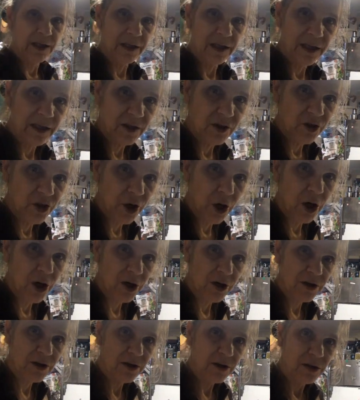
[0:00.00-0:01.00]
in these
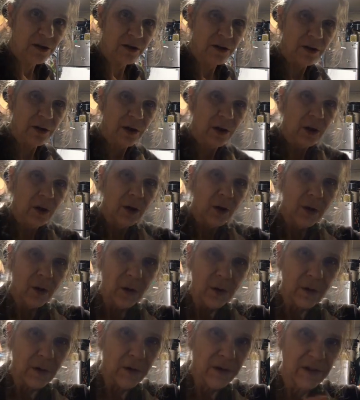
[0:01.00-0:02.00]
jars
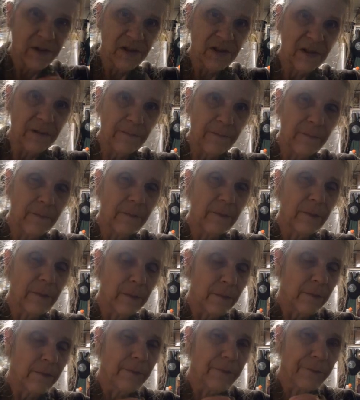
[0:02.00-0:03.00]
can sit
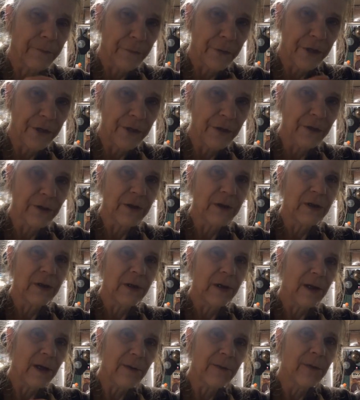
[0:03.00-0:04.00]
for years,
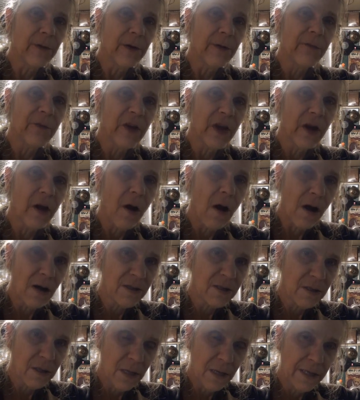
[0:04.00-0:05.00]
even if they
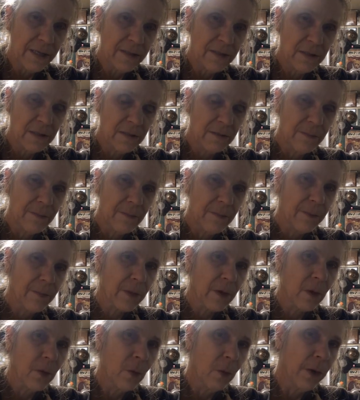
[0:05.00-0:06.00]
oxidize.
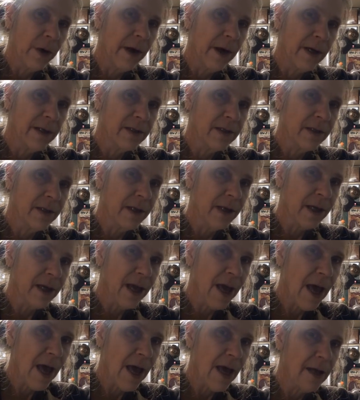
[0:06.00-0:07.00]
Whereas in a
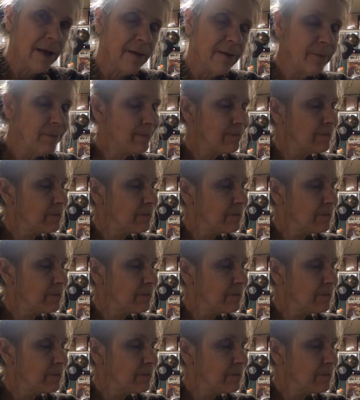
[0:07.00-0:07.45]
can,